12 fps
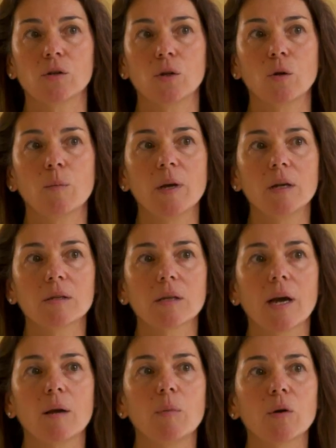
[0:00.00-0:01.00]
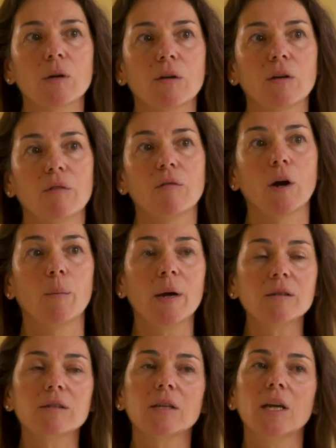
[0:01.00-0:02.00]
So your biggest liability
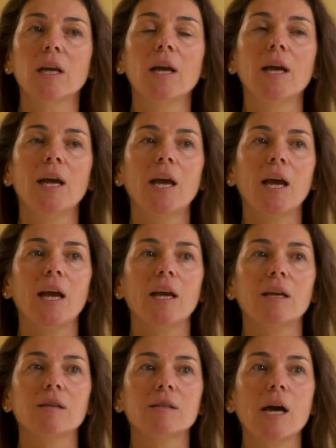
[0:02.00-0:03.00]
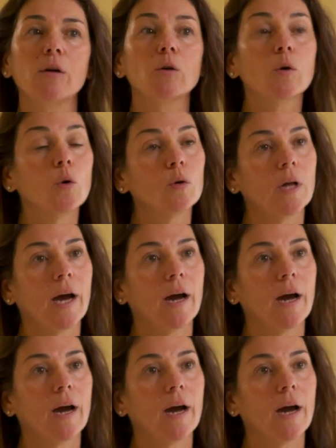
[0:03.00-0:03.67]
environmentally is how you cool a